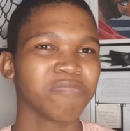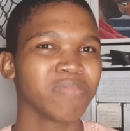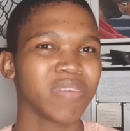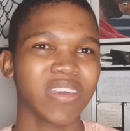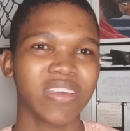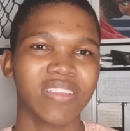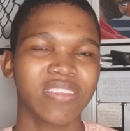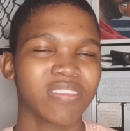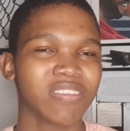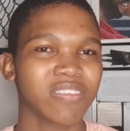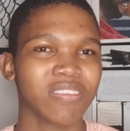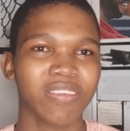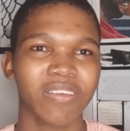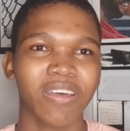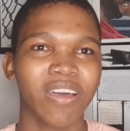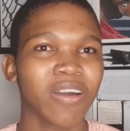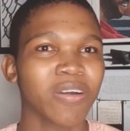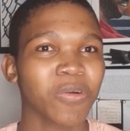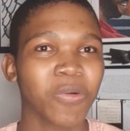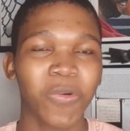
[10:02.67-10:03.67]
met
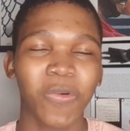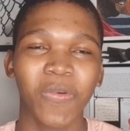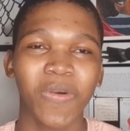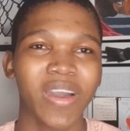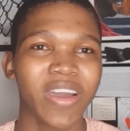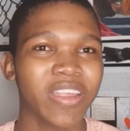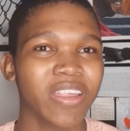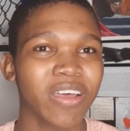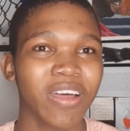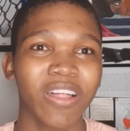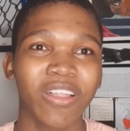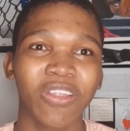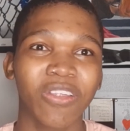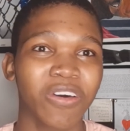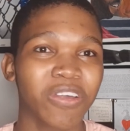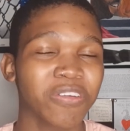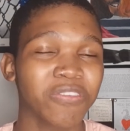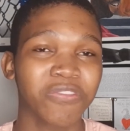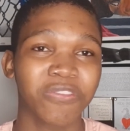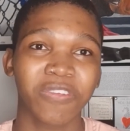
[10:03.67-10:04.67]
quite a lot
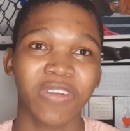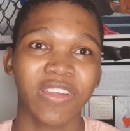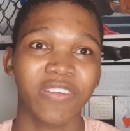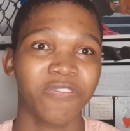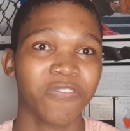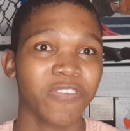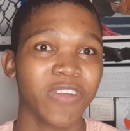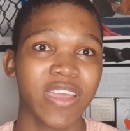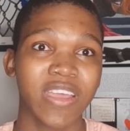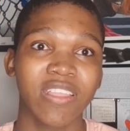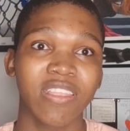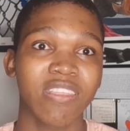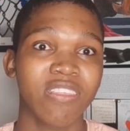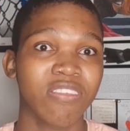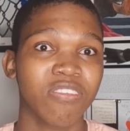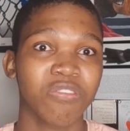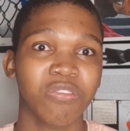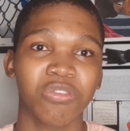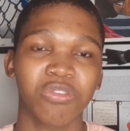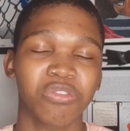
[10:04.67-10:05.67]
of great
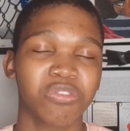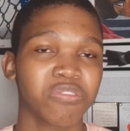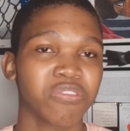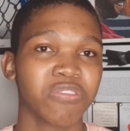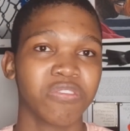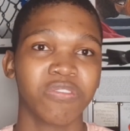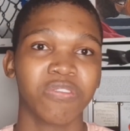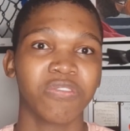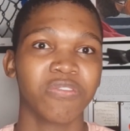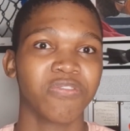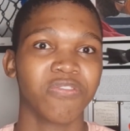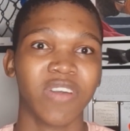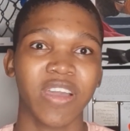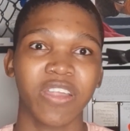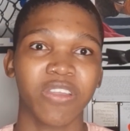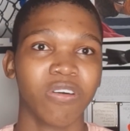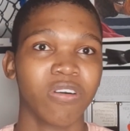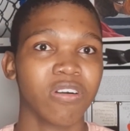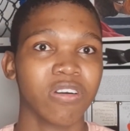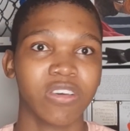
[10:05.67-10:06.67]
friends through fine
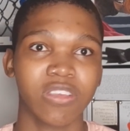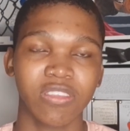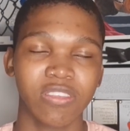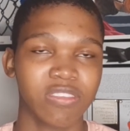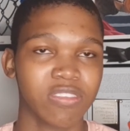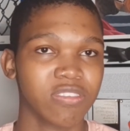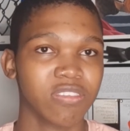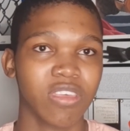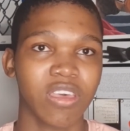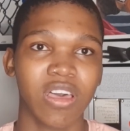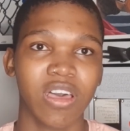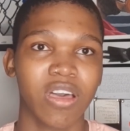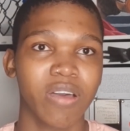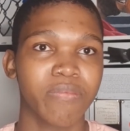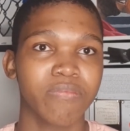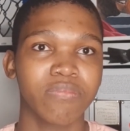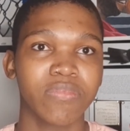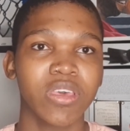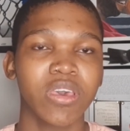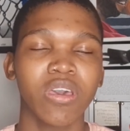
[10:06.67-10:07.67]
arts,
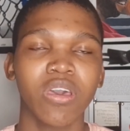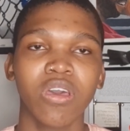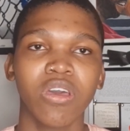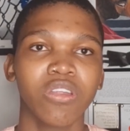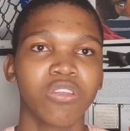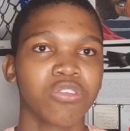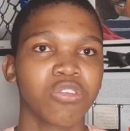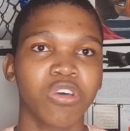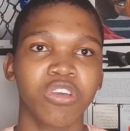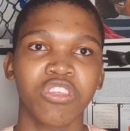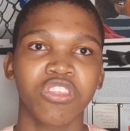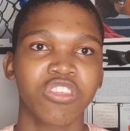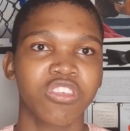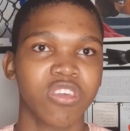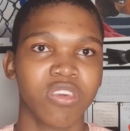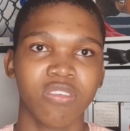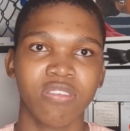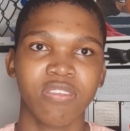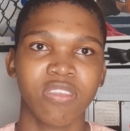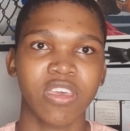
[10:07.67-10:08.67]
not
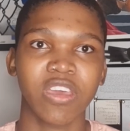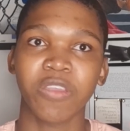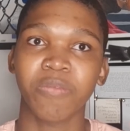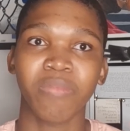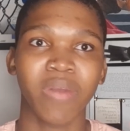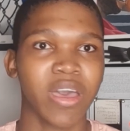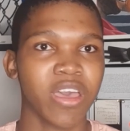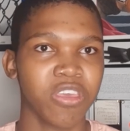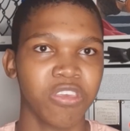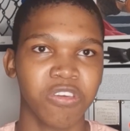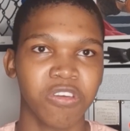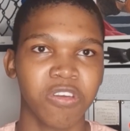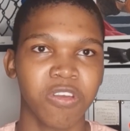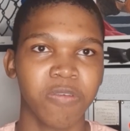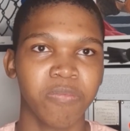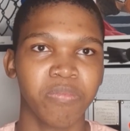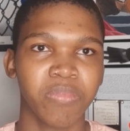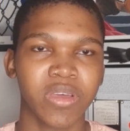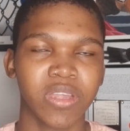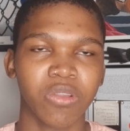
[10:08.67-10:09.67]
just in my year
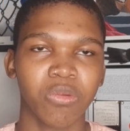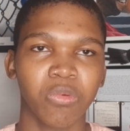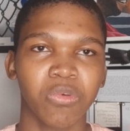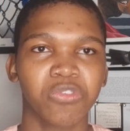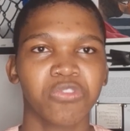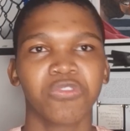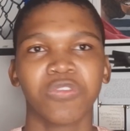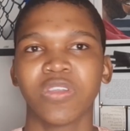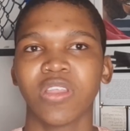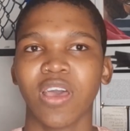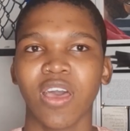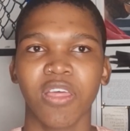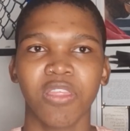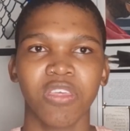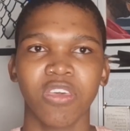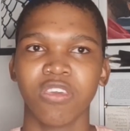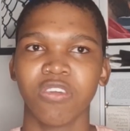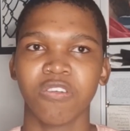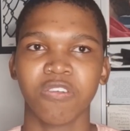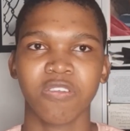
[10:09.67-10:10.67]
but also in other
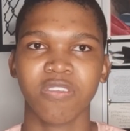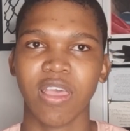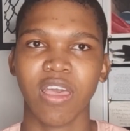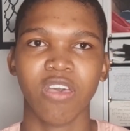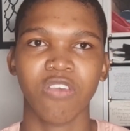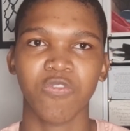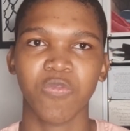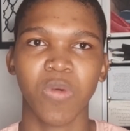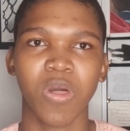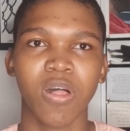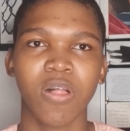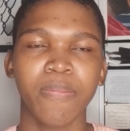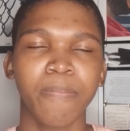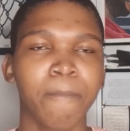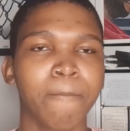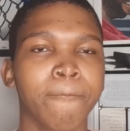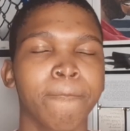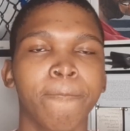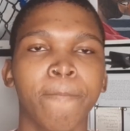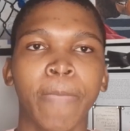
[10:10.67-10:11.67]
years as well.
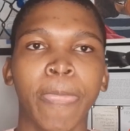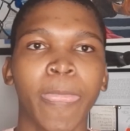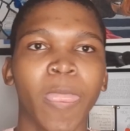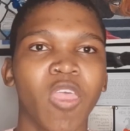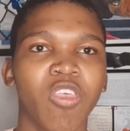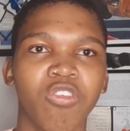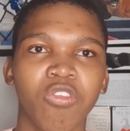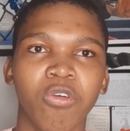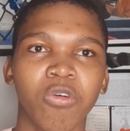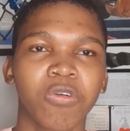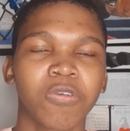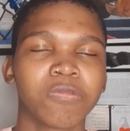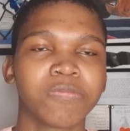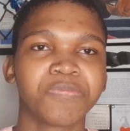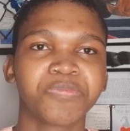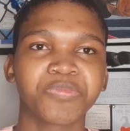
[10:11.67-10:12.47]
So